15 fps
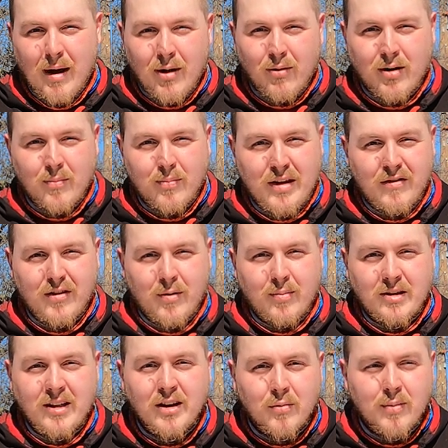might want to beef up
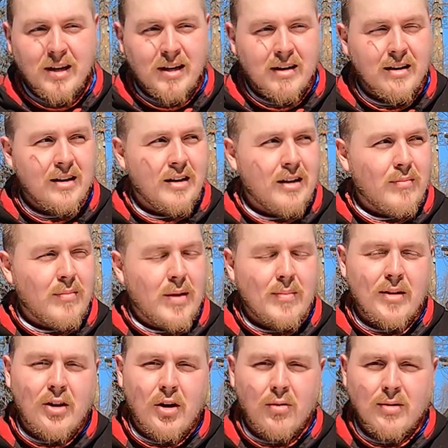a little bit,
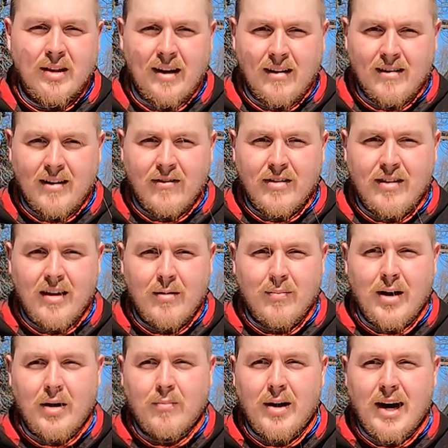maybe go with like a 17
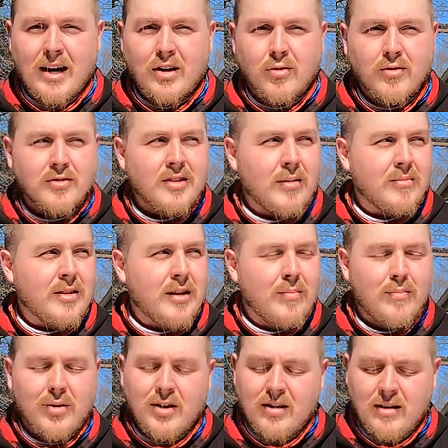pound mono or
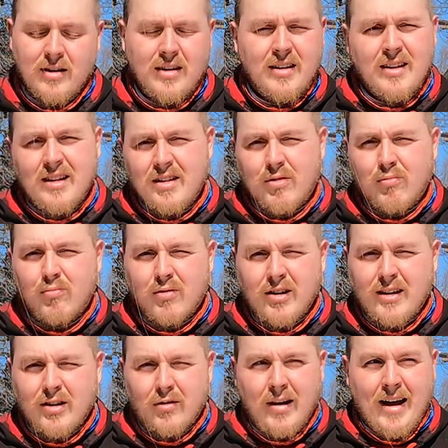something, but you
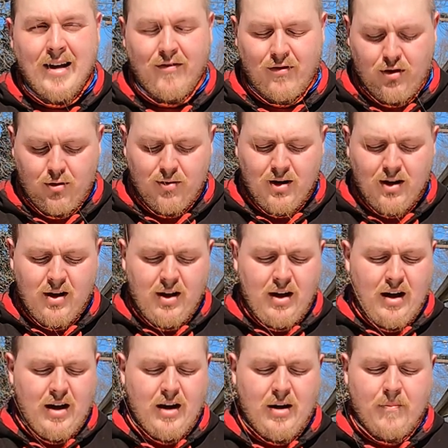really don't have to.
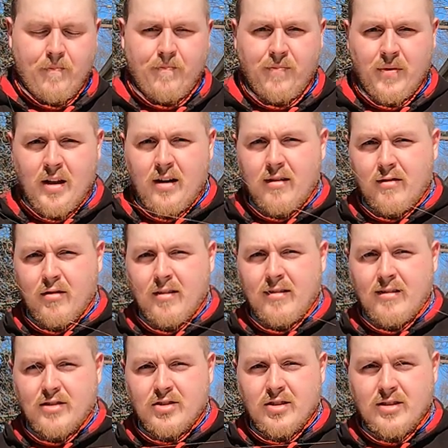Um, so
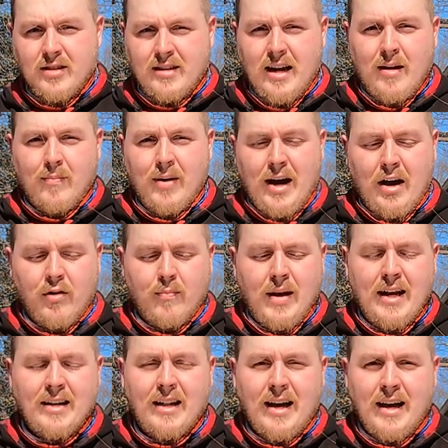this is just a 10 pound
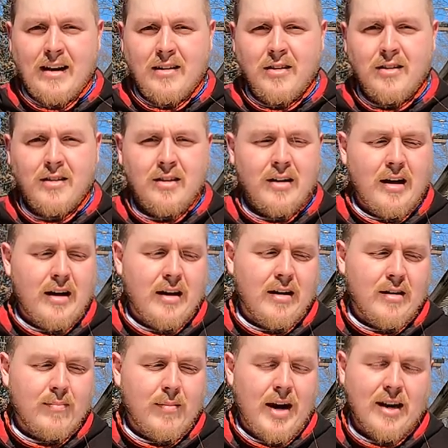mainline
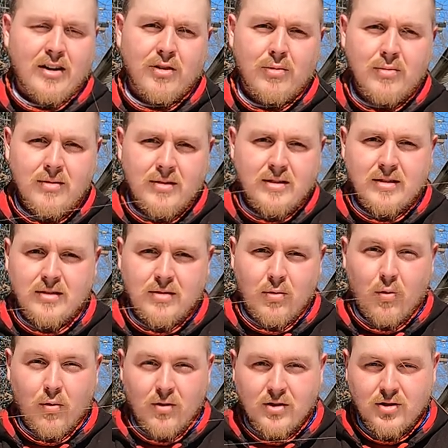uh, mono, it's
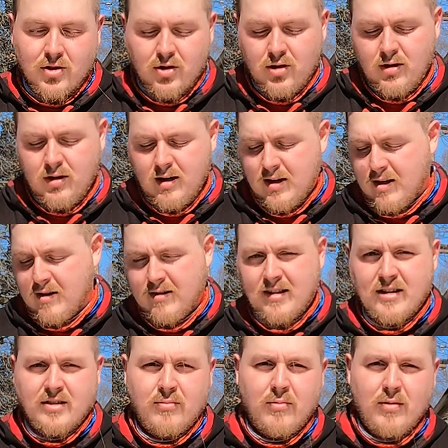orange. Uh, it's
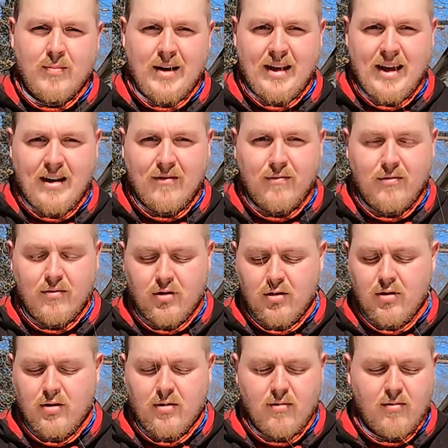actually one of my cat
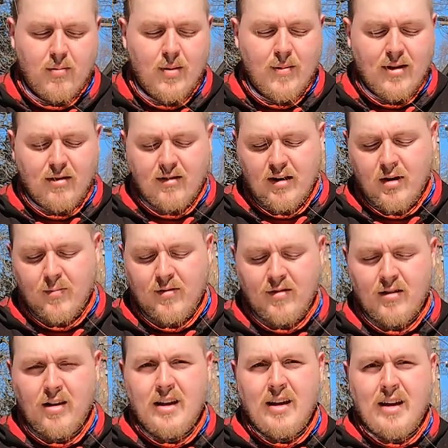or er, smallmouth
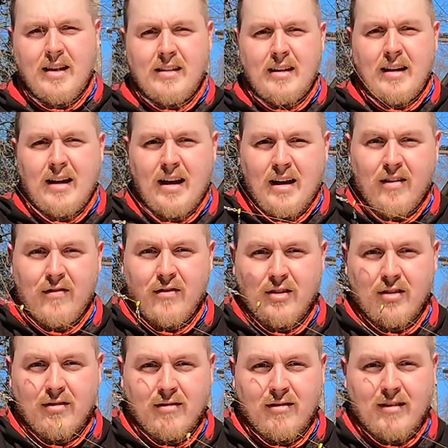setups. And then I have a
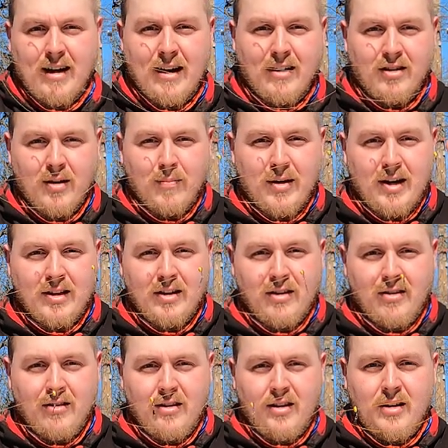little slide clip on
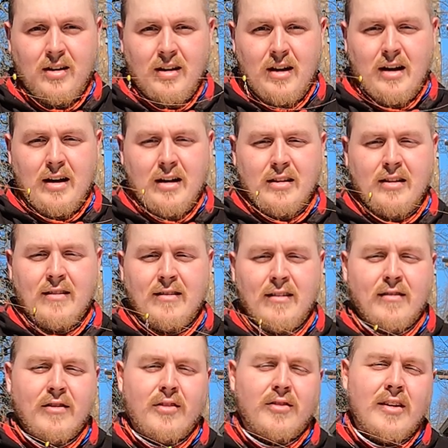there. Uh, these
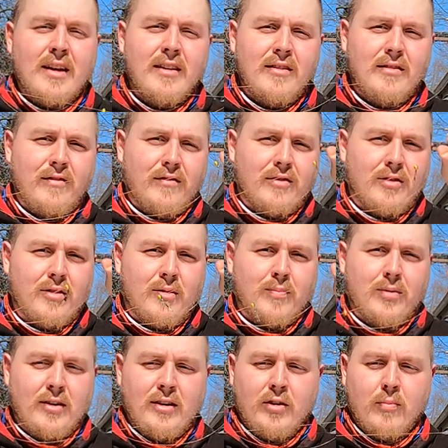things are great for
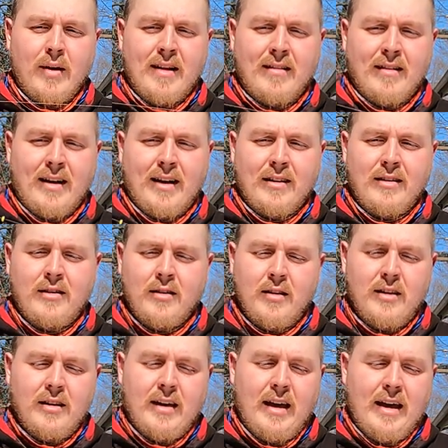putting your weights on
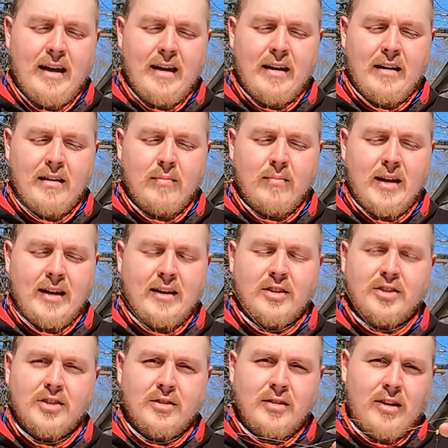and
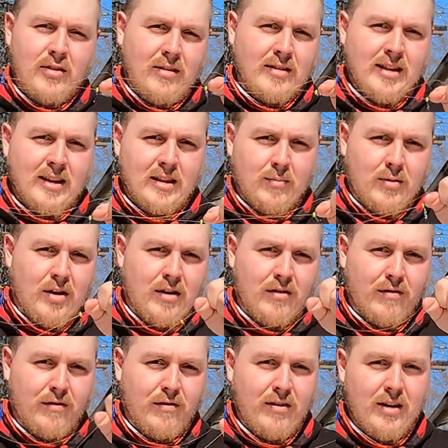making sure that you can take them
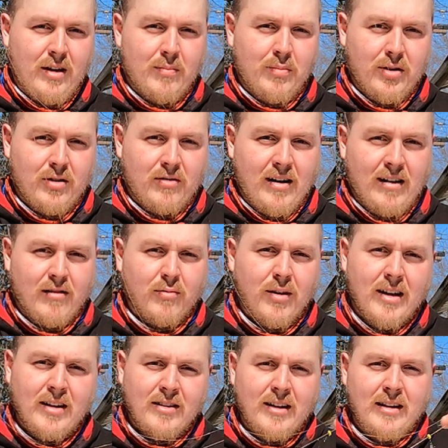off and put your rods
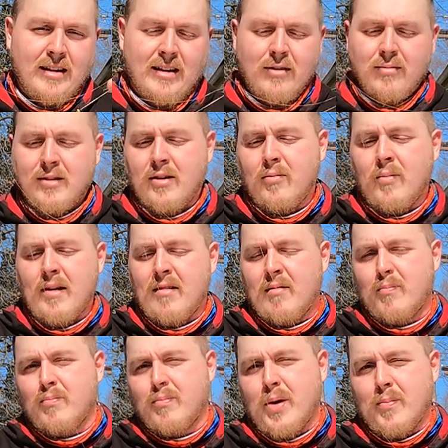away cleanly without
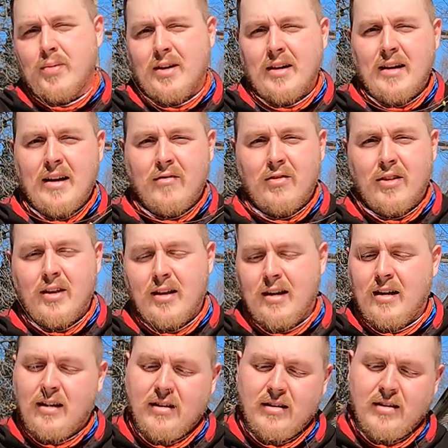weights bumping into
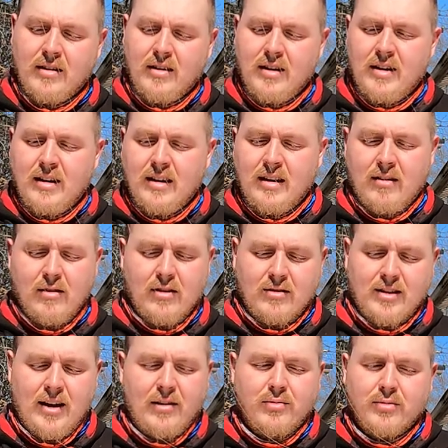everything and getting all
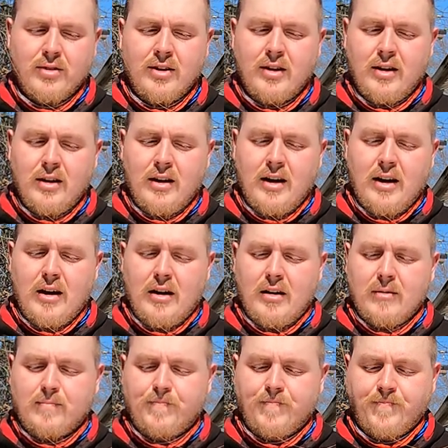tangled.
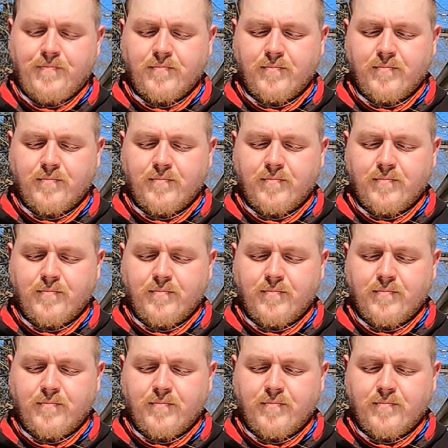Um,